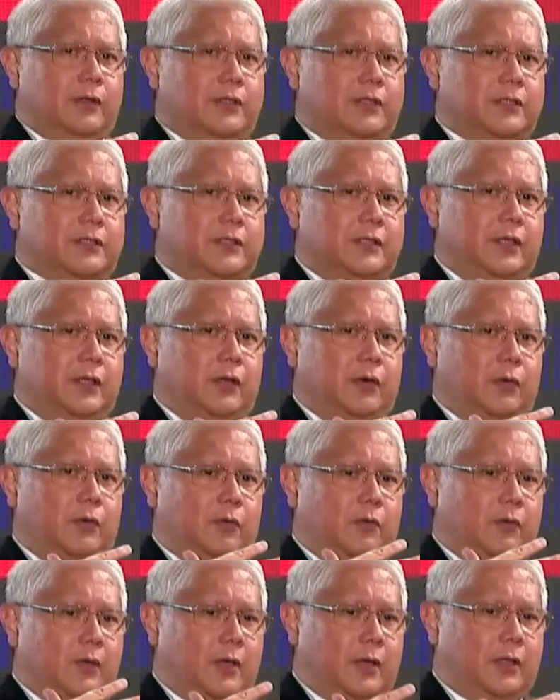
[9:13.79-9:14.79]
were just, you know,
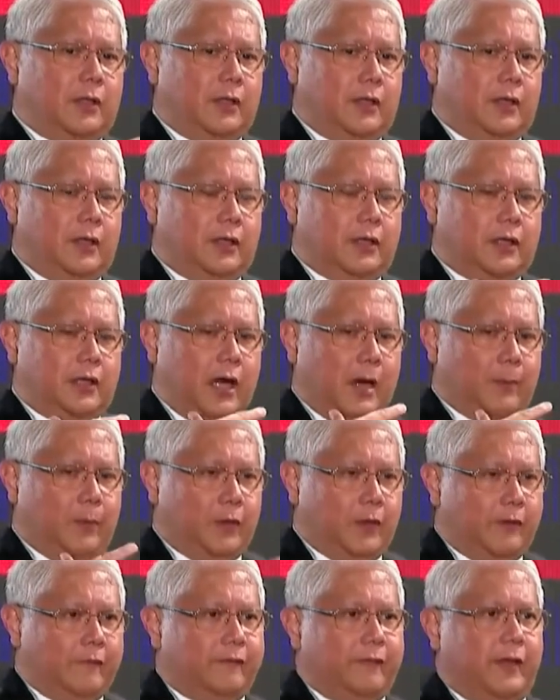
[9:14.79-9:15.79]
a, a,
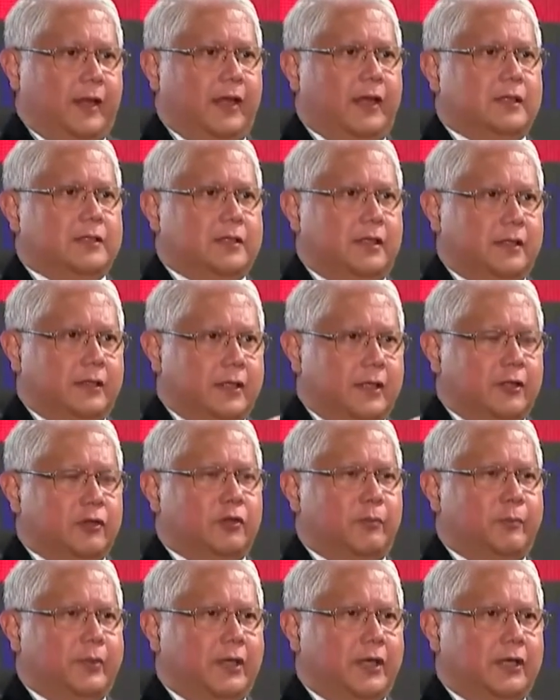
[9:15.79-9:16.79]
couple of things that
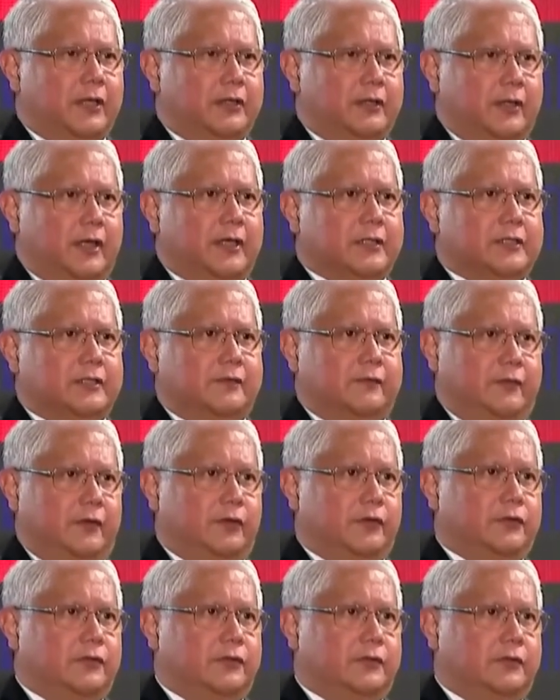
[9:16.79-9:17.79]
need to be addressed
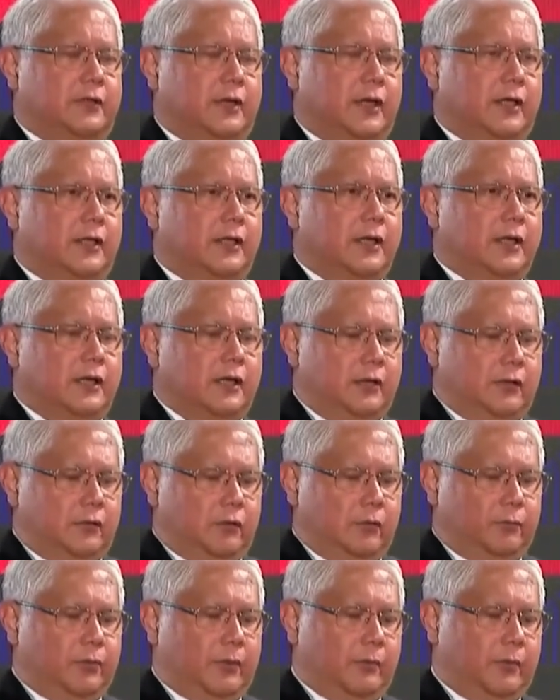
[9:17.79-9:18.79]
first, right?
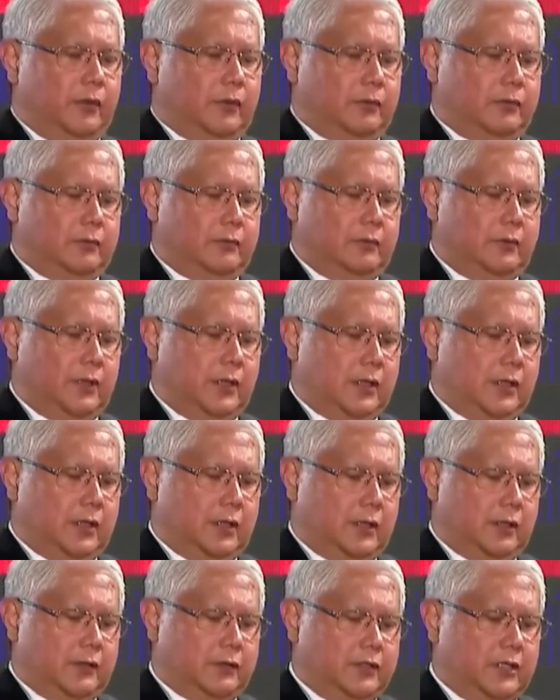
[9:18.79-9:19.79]
To promote
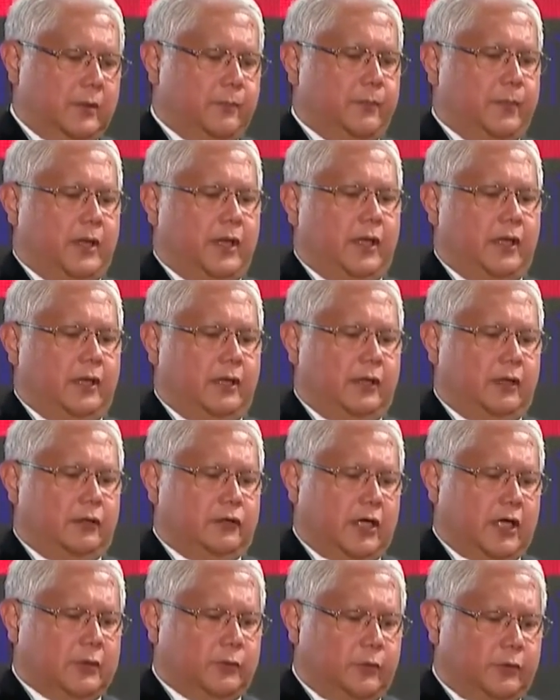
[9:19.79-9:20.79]
uh, shipping
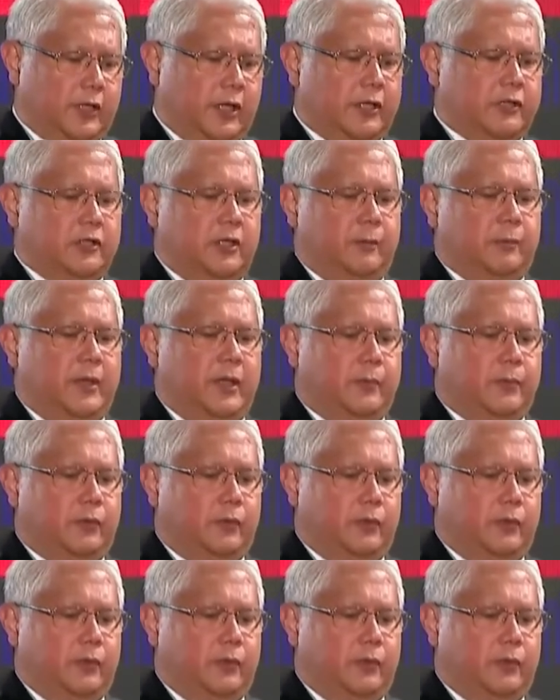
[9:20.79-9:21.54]
or transportation of